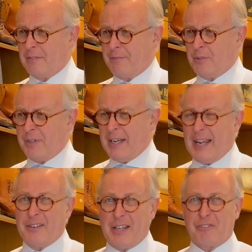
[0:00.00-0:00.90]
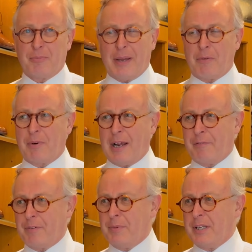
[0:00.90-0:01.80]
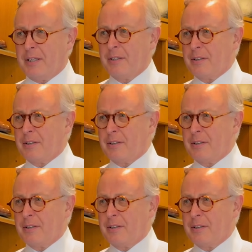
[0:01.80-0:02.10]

4 in hand, that's about right for me.